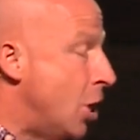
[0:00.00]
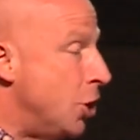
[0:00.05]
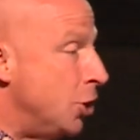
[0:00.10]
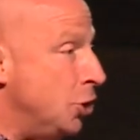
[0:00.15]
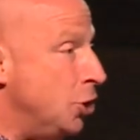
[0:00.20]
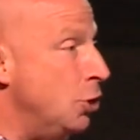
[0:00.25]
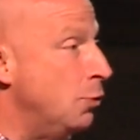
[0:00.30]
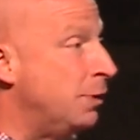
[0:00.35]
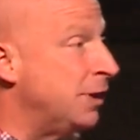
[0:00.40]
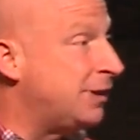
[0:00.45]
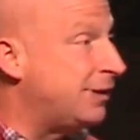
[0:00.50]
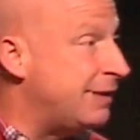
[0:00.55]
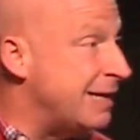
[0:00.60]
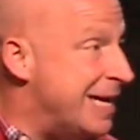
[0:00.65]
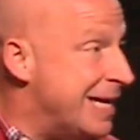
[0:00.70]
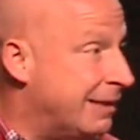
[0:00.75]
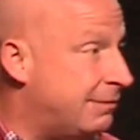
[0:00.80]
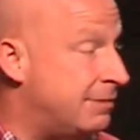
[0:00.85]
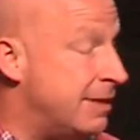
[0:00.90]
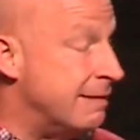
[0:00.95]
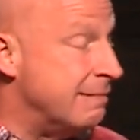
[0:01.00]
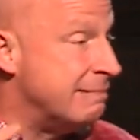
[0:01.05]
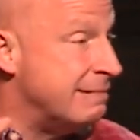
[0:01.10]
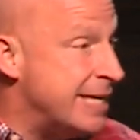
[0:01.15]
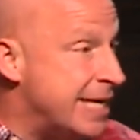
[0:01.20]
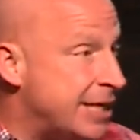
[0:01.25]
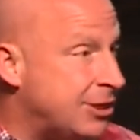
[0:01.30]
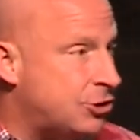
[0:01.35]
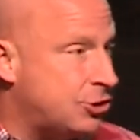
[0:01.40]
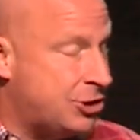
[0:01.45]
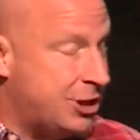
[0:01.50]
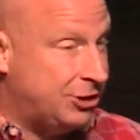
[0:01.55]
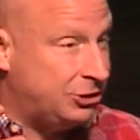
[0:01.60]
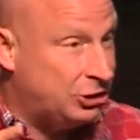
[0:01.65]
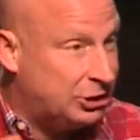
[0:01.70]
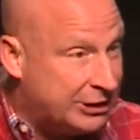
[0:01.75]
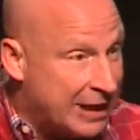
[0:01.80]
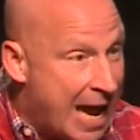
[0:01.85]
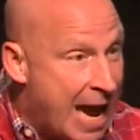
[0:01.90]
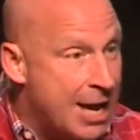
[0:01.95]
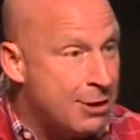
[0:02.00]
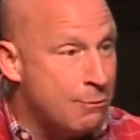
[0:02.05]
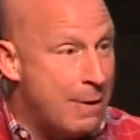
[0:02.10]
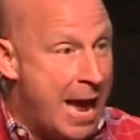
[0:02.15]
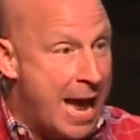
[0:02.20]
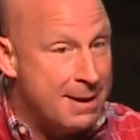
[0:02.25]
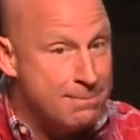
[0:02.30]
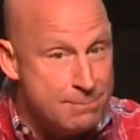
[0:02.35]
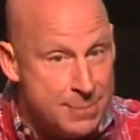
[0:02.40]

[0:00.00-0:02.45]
You would think the least that Shadrach,